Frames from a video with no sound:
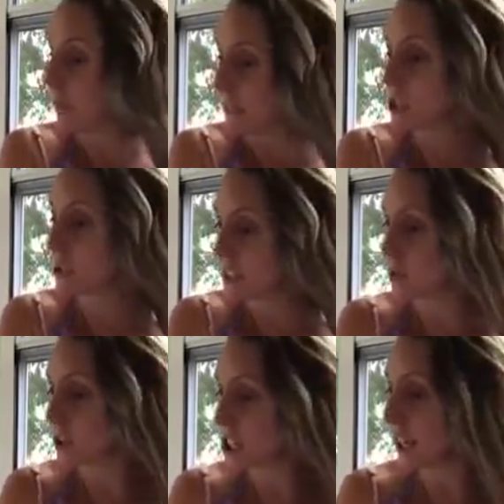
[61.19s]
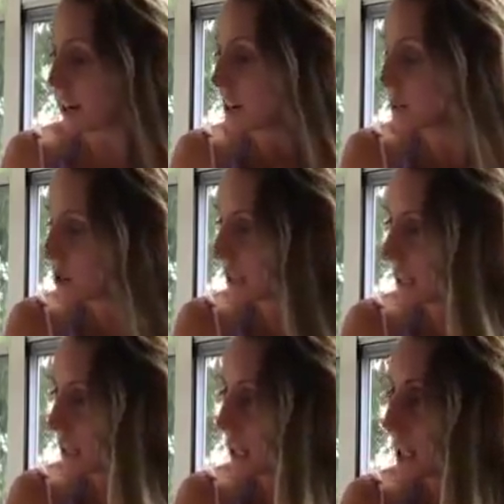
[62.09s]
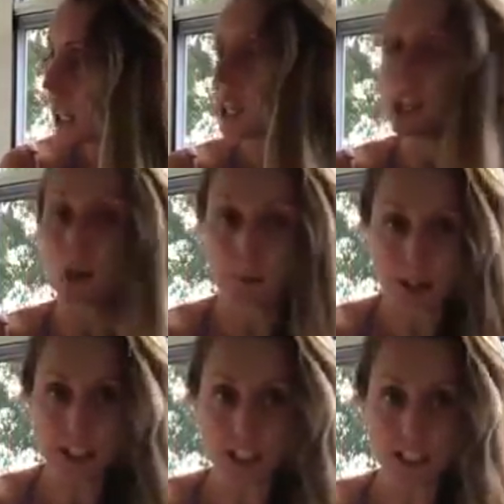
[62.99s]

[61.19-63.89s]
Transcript: Make sure when you wash your hair in the morning, you brush